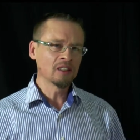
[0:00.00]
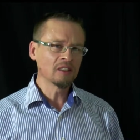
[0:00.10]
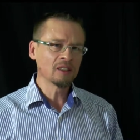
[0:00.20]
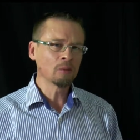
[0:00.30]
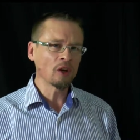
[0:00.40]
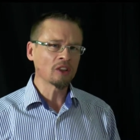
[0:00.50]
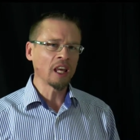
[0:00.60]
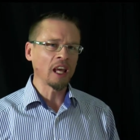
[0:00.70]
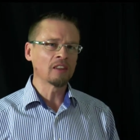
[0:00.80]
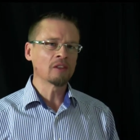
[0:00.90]
system
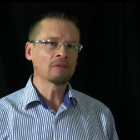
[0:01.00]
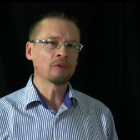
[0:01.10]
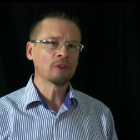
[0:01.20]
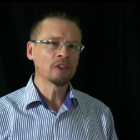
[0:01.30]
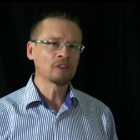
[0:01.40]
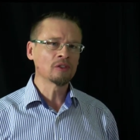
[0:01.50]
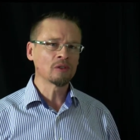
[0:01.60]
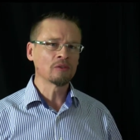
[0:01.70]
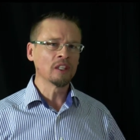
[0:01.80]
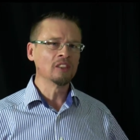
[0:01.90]
not cater for this
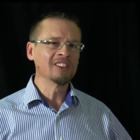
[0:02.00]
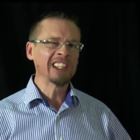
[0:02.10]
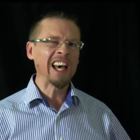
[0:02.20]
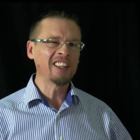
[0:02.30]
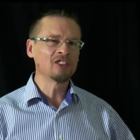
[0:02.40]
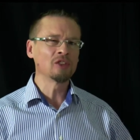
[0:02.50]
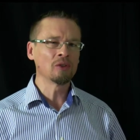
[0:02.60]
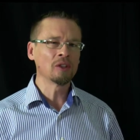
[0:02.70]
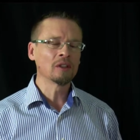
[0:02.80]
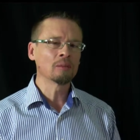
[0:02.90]
sort of insights
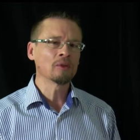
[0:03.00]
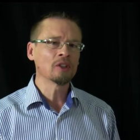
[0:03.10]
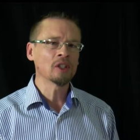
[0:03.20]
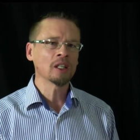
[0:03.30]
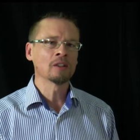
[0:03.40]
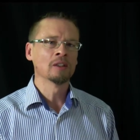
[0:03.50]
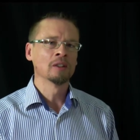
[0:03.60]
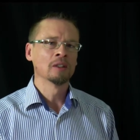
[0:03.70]
during the project?